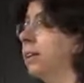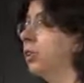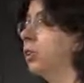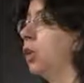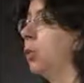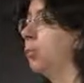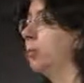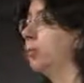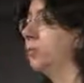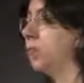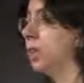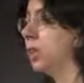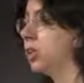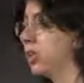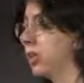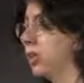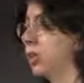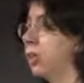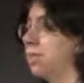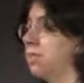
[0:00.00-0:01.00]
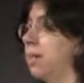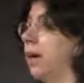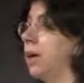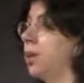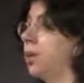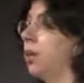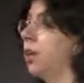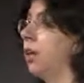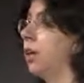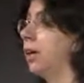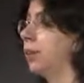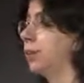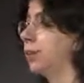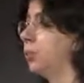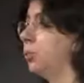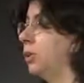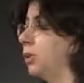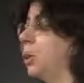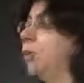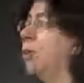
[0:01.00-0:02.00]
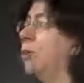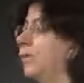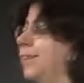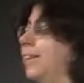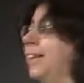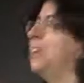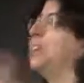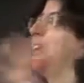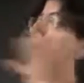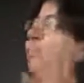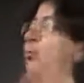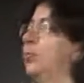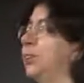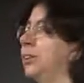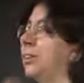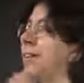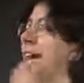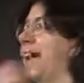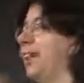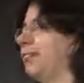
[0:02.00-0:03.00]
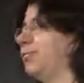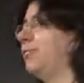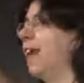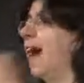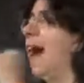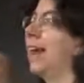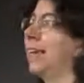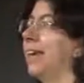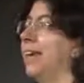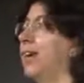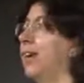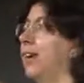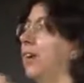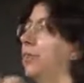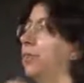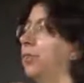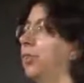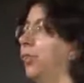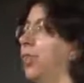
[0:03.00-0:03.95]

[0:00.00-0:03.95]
the optimization is better, and so we don't need to do this kind of hacking of,